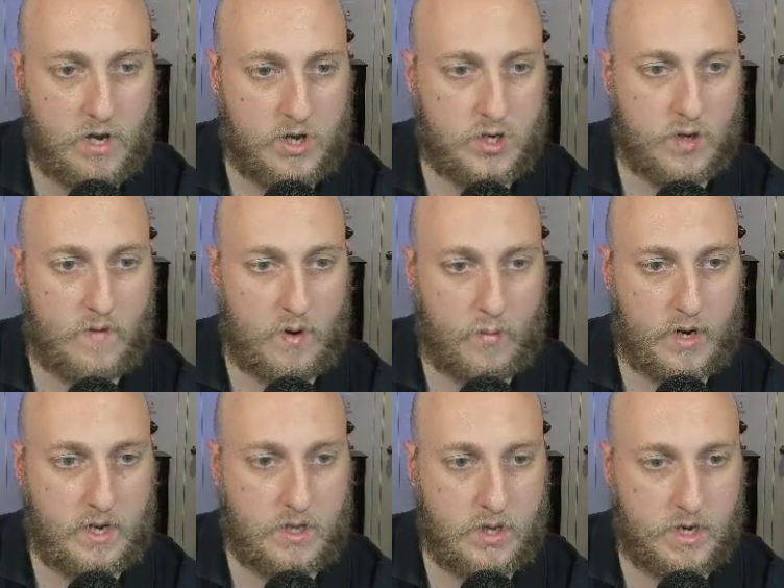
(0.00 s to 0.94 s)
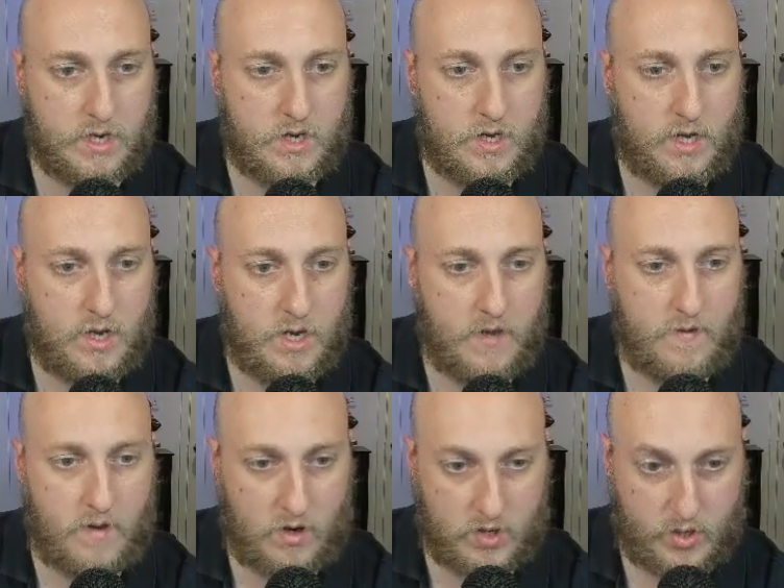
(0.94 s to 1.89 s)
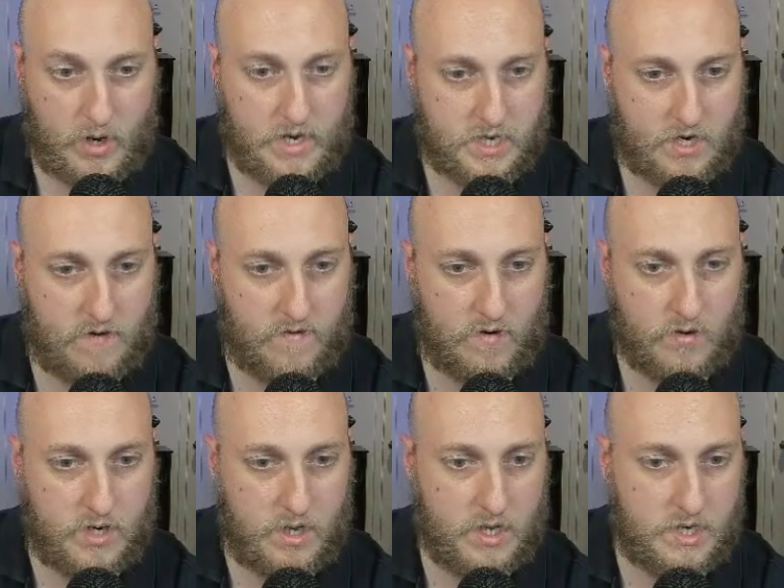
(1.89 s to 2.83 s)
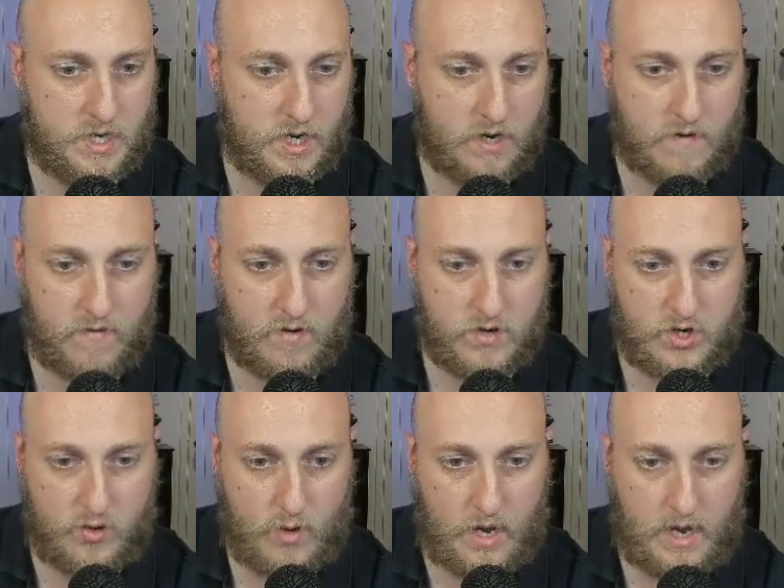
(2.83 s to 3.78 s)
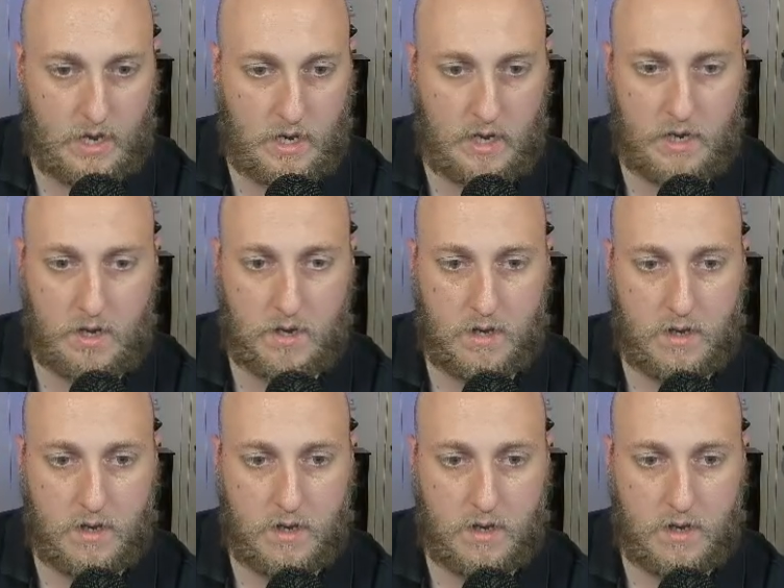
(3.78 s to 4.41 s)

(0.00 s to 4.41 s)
So if I right click, and it also has convert, and let's say convert to a,